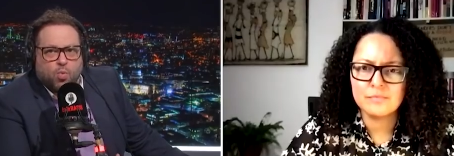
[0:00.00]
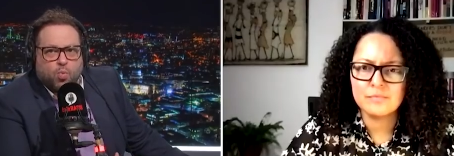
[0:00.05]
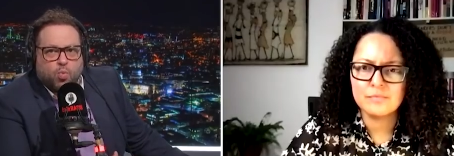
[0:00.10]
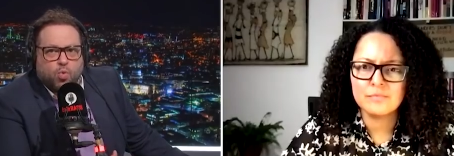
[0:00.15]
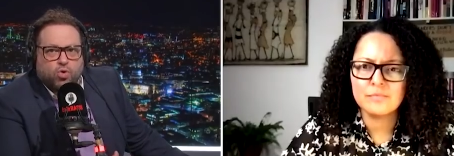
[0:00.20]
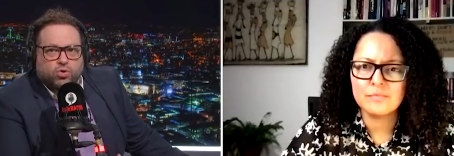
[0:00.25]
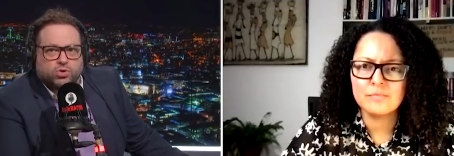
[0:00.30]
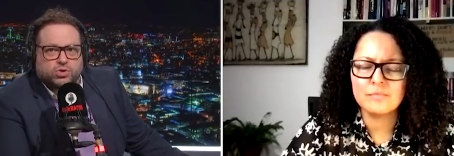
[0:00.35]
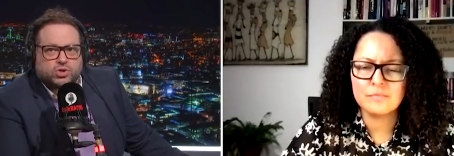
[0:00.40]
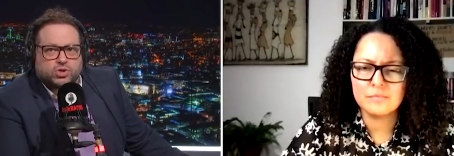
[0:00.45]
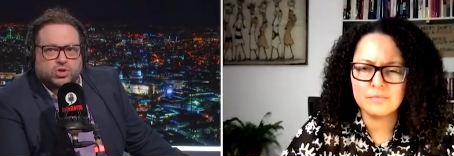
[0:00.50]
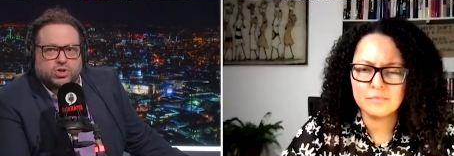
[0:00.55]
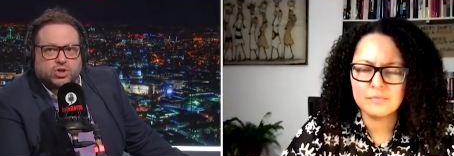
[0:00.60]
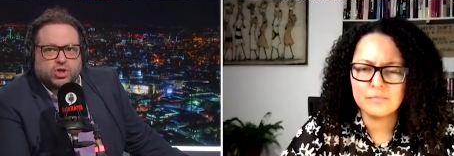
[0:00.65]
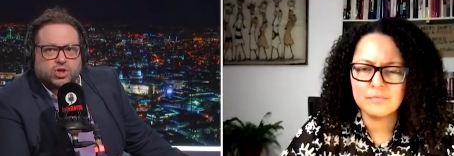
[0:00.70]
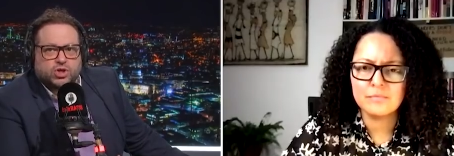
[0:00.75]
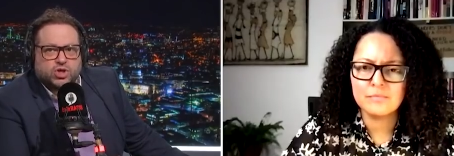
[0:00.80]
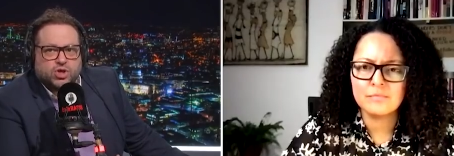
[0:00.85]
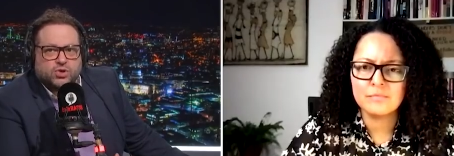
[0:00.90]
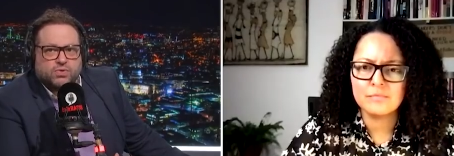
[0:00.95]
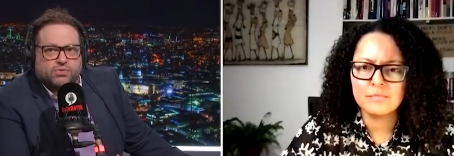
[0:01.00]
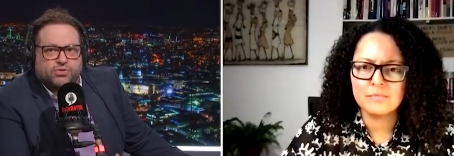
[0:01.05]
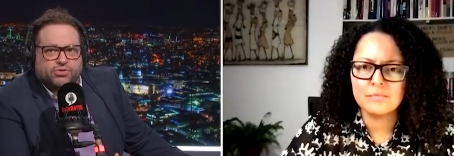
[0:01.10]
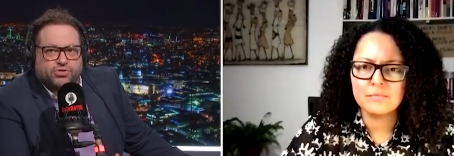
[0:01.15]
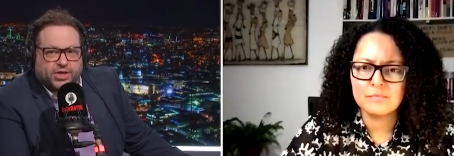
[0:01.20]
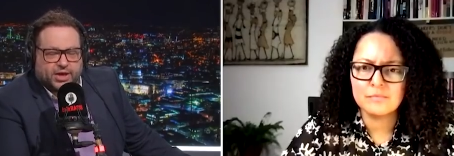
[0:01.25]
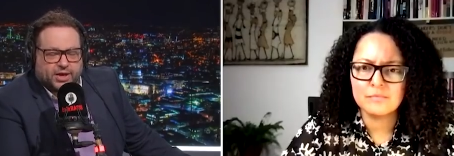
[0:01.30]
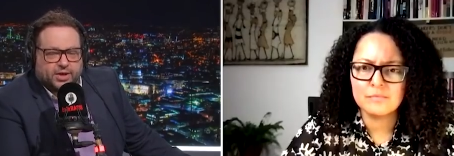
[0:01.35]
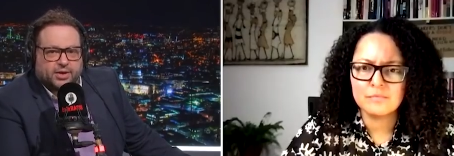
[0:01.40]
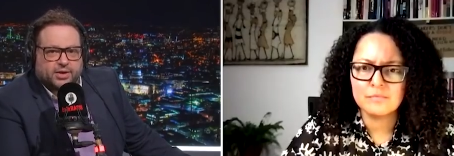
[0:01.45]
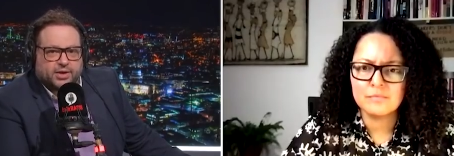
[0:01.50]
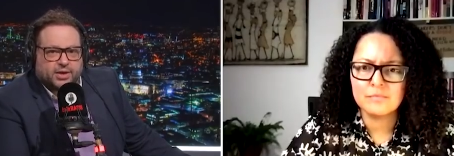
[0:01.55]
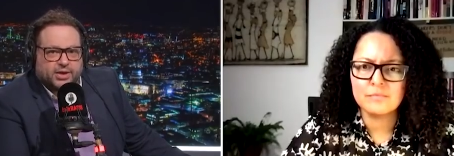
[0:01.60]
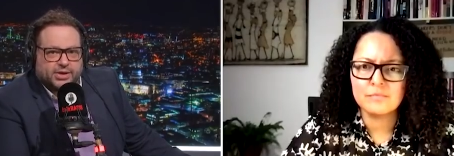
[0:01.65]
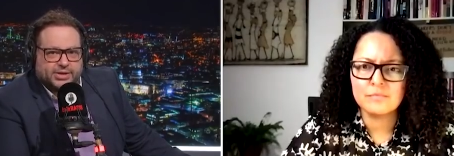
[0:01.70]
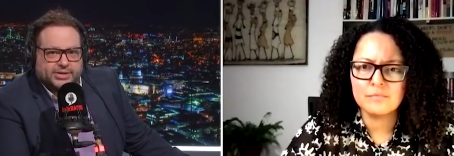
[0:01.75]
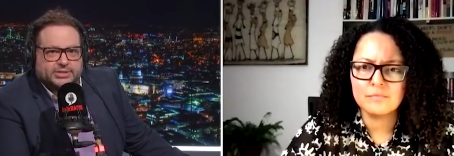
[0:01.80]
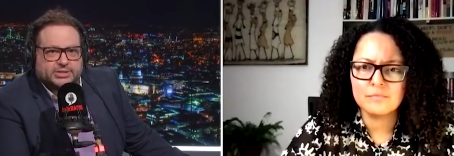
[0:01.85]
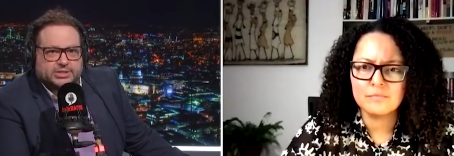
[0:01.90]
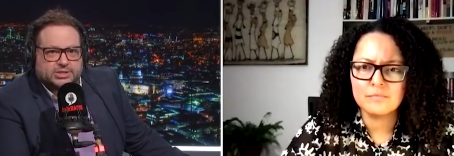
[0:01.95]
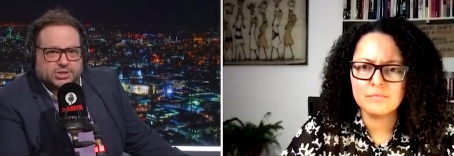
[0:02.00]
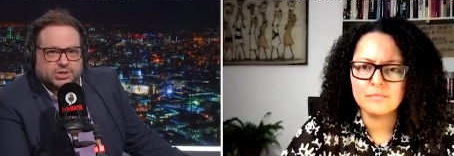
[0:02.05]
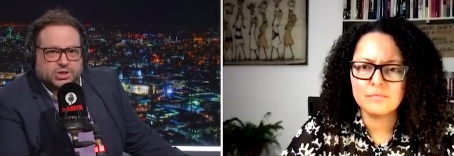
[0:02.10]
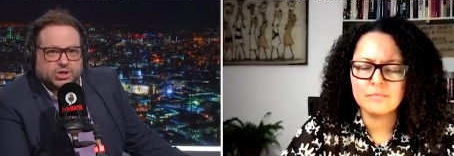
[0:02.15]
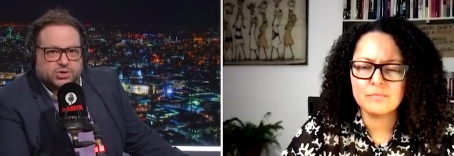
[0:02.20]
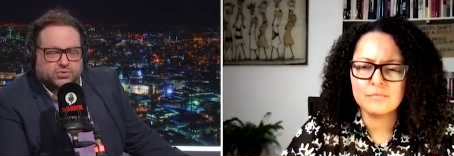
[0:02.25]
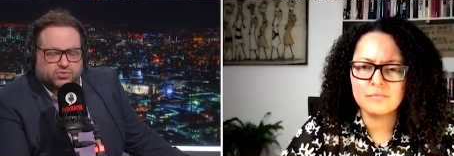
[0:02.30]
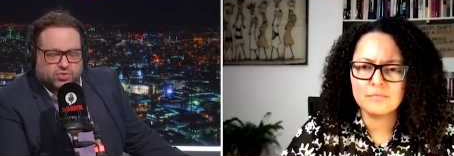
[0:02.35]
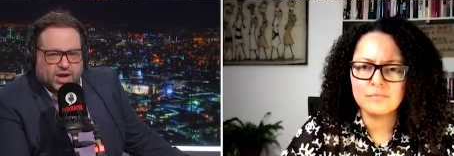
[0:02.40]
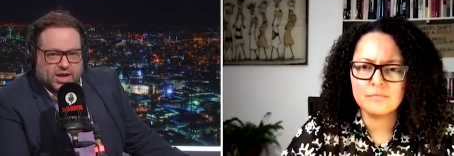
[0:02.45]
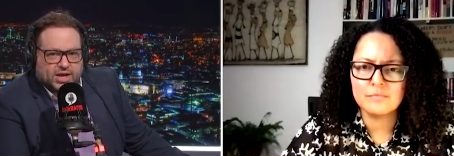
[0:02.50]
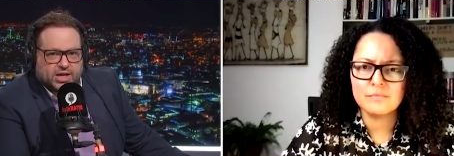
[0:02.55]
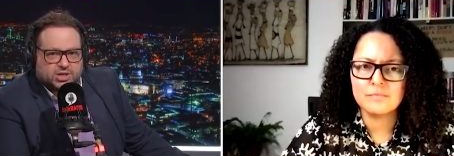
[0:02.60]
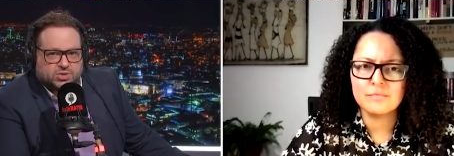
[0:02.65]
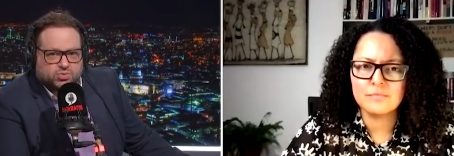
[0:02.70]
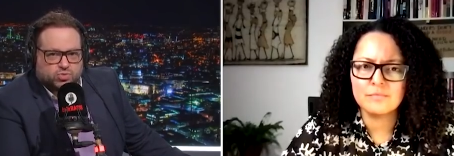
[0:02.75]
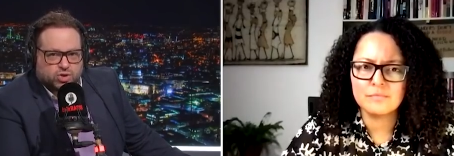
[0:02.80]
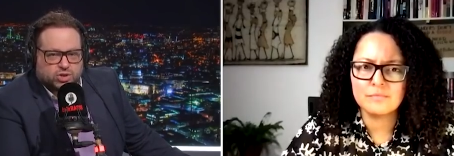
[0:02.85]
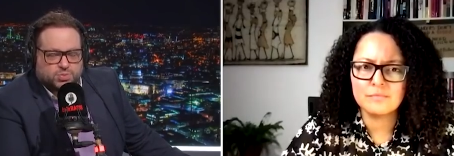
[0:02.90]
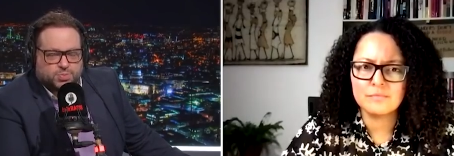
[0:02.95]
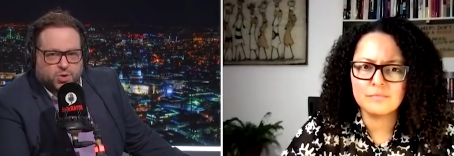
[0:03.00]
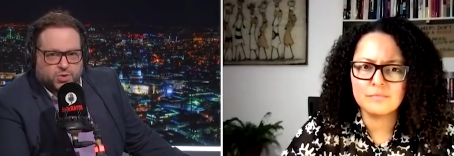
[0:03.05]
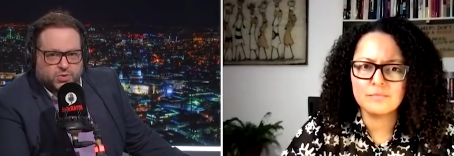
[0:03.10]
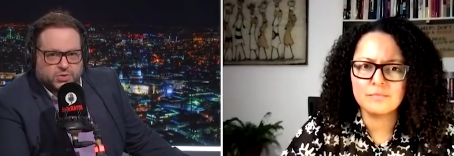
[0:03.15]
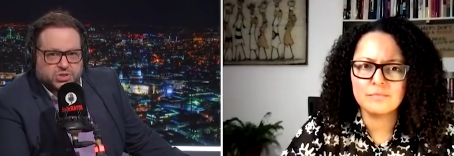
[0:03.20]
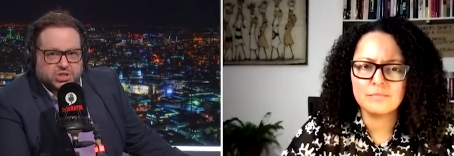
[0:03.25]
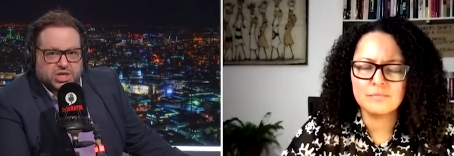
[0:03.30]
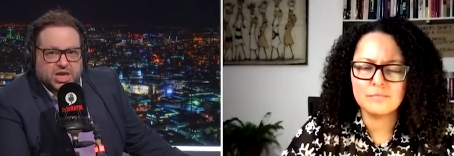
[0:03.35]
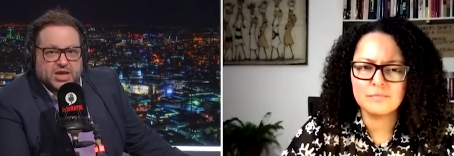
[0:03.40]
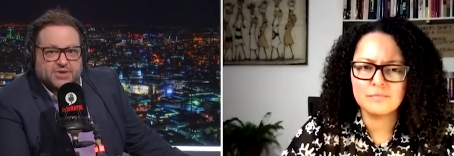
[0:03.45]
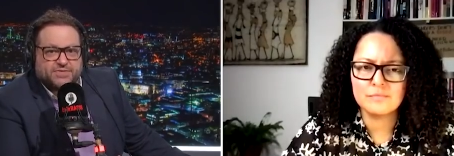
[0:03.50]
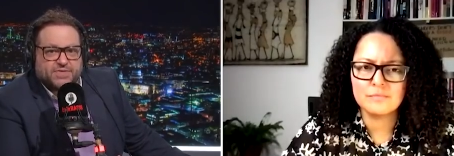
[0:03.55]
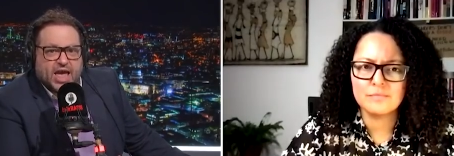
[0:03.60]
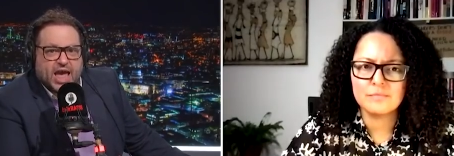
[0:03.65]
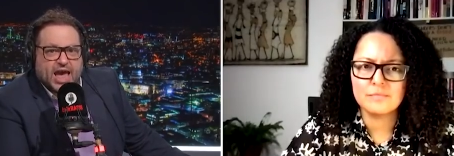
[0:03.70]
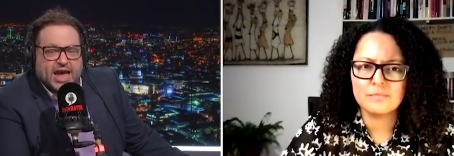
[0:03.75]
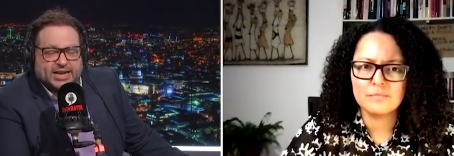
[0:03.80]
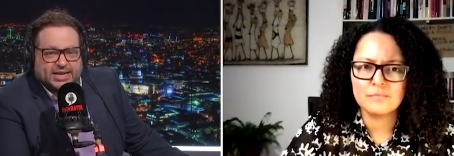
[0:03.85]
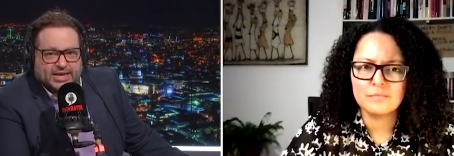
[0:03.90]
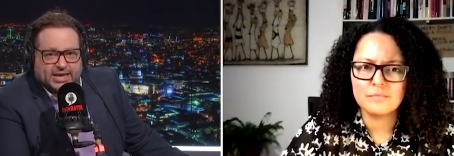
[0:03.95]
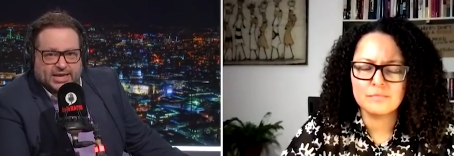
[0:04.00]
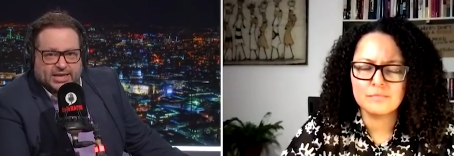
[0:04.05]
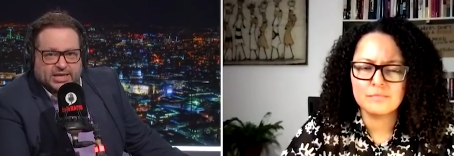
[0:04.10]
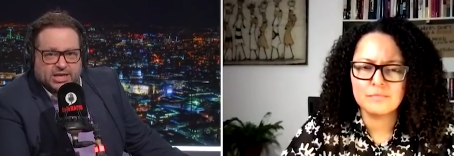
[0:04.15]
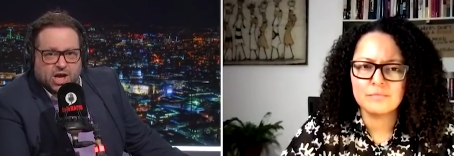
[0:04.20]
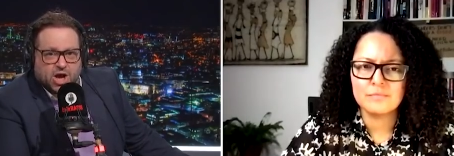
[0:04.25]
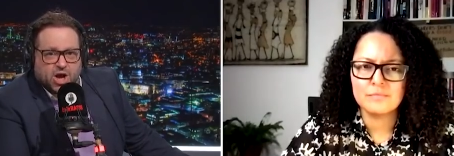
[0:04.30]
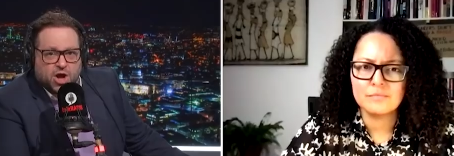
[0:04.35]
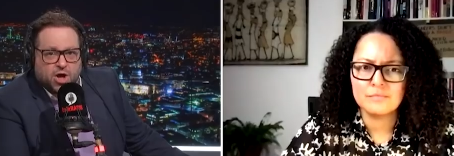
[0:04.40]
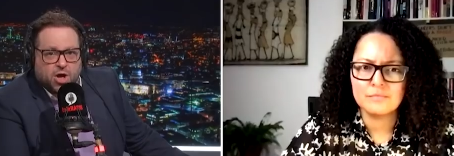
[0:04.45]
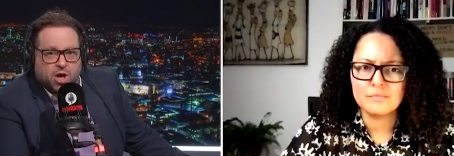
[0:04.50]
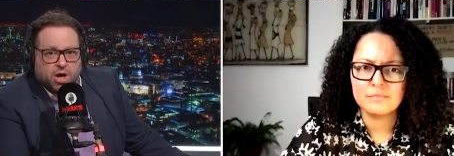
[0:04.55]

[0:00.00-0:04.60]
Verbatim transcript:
Speaker 1: What do you think is the correct response, if any,